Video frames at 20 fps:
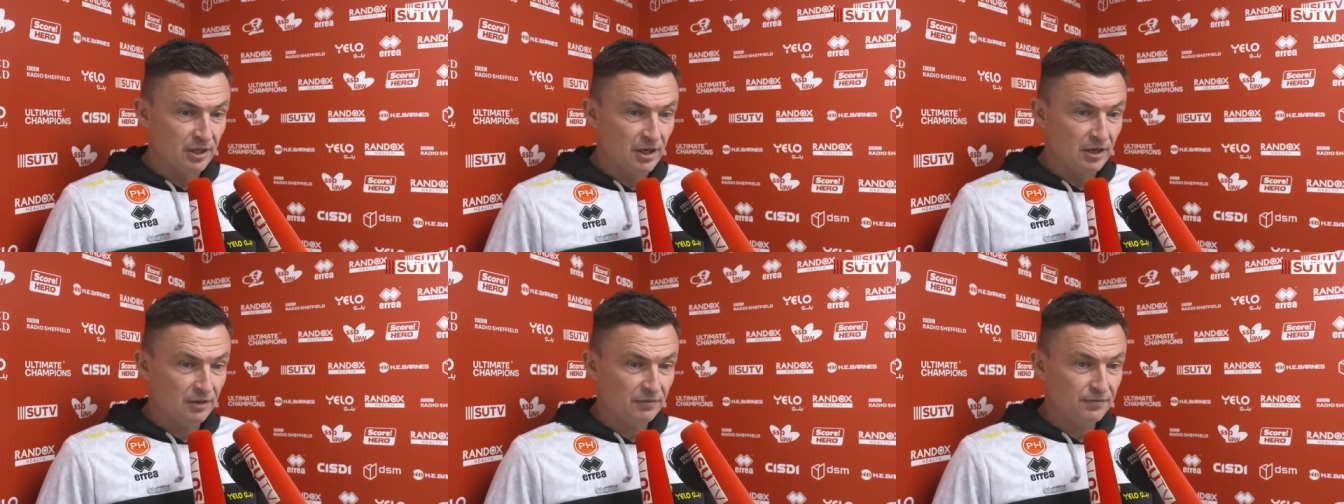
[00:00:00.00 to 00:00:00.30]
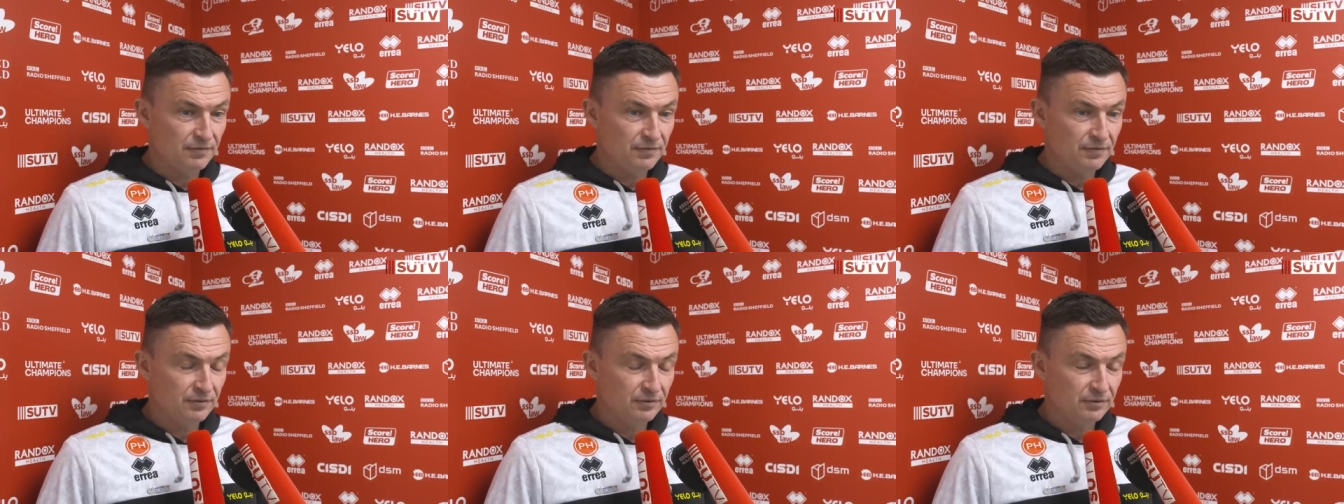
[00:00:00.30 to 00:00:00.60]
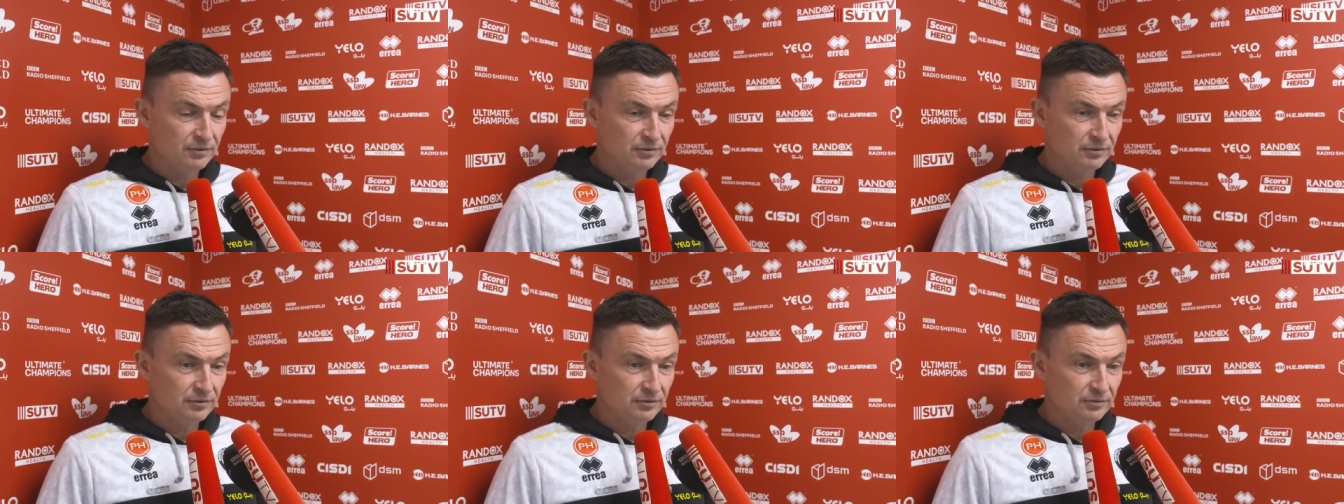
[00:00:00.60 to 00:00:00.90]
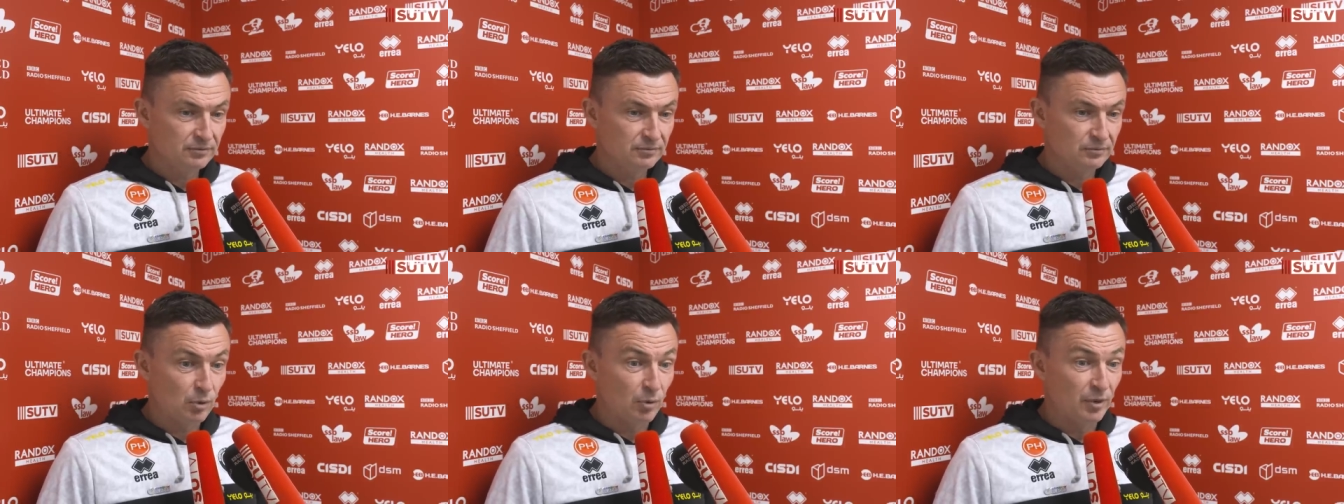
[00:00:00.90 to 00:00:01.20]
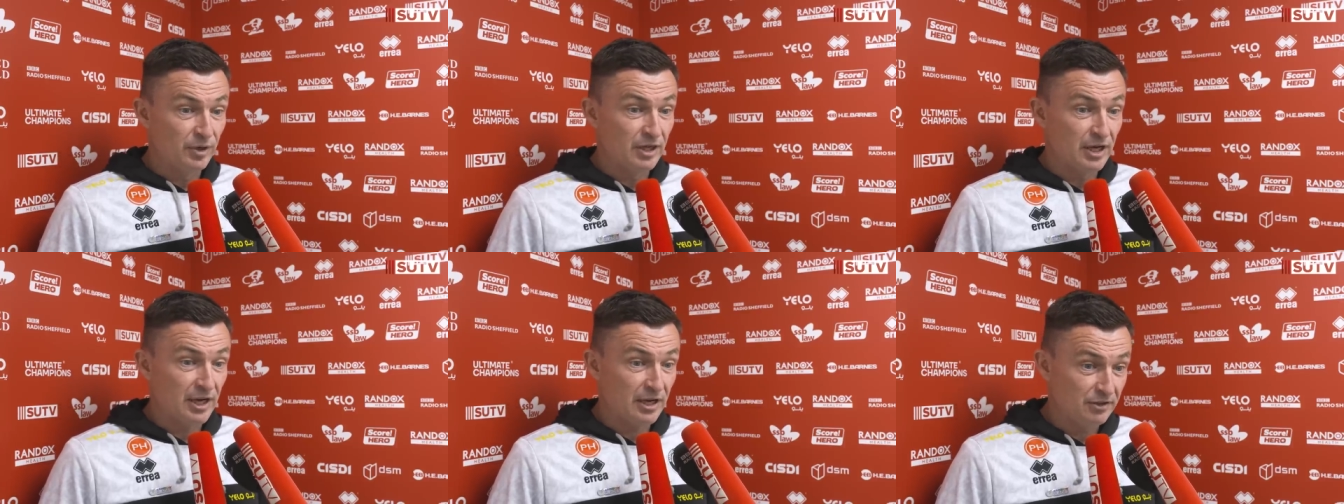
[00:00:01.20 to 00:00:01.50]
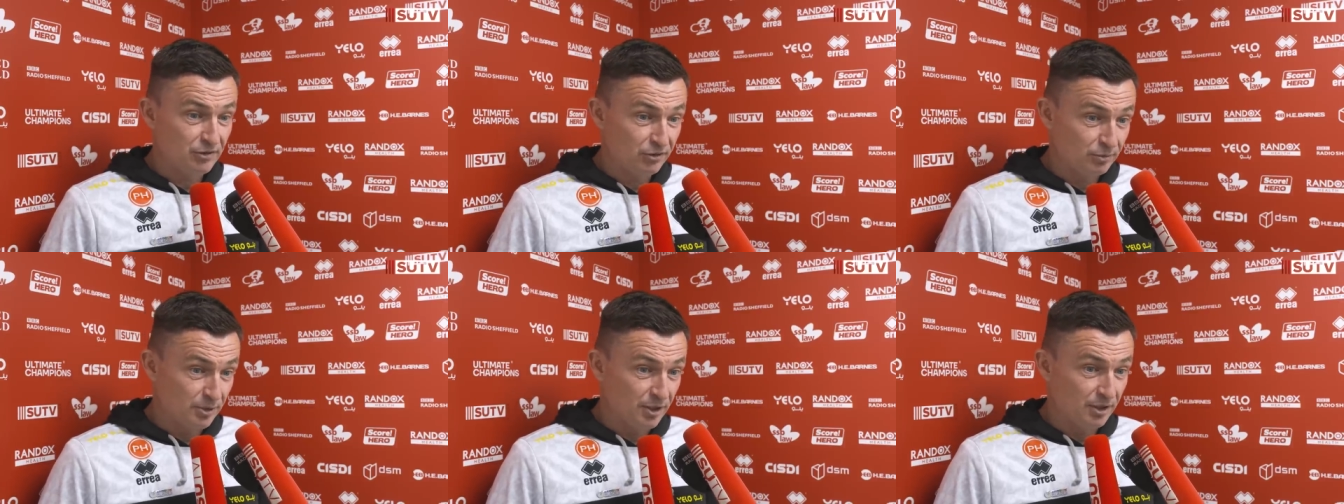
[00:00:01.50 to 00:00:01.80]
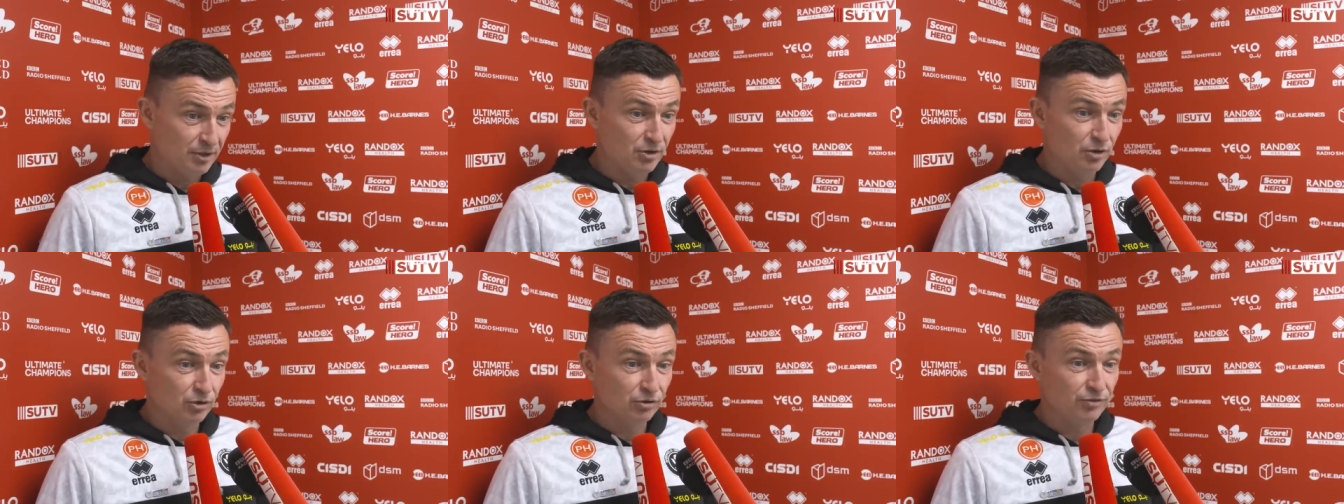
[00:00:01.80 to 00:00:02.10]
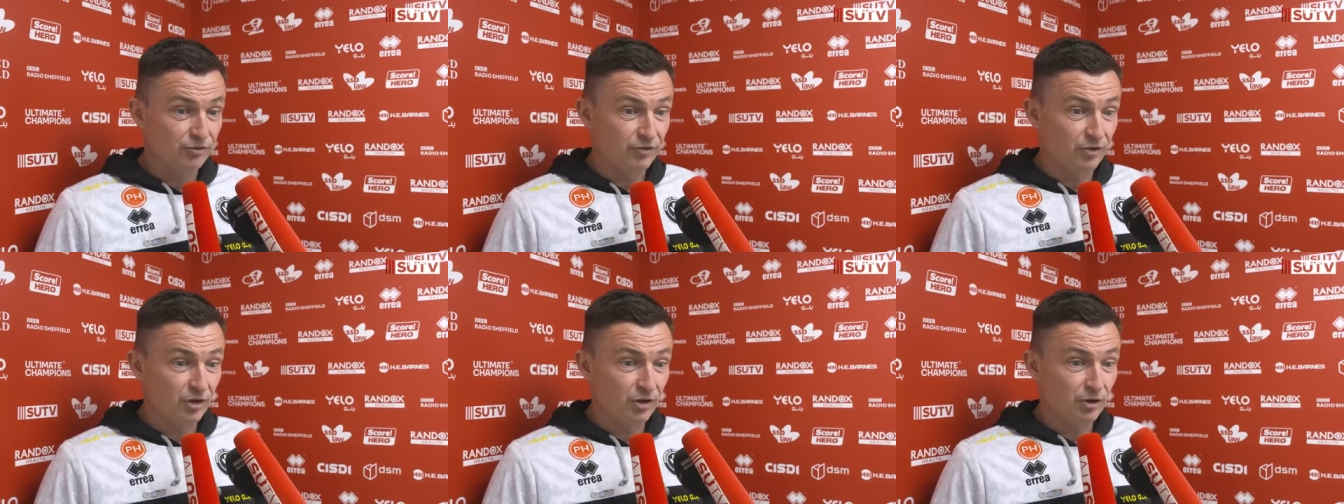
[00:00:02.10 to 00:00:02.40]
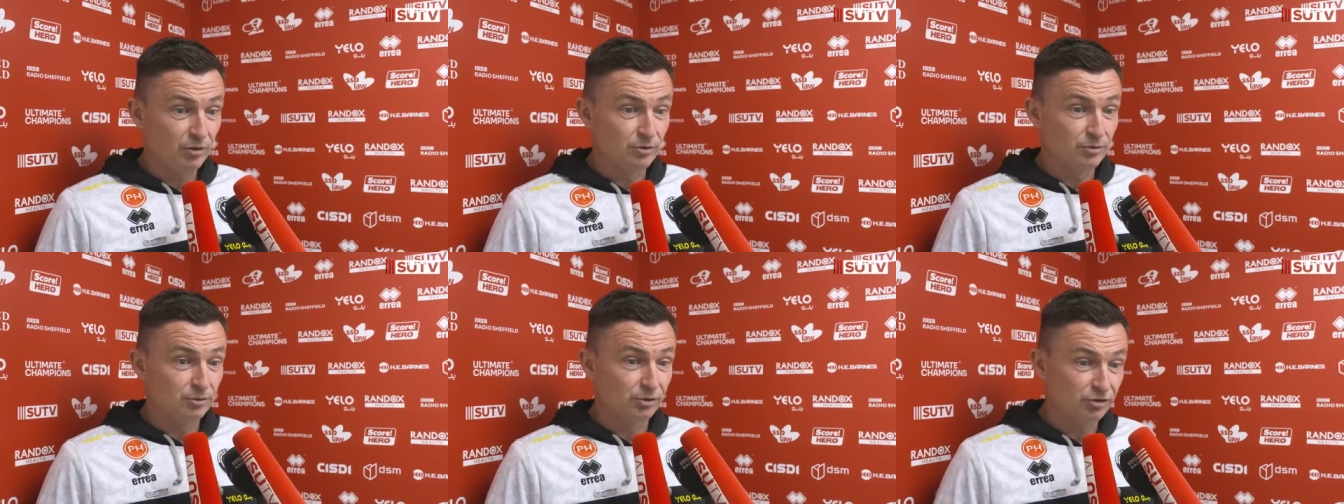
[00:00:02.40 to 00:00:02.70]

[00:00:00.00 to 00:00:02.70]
half, we win the headers when it goes forward.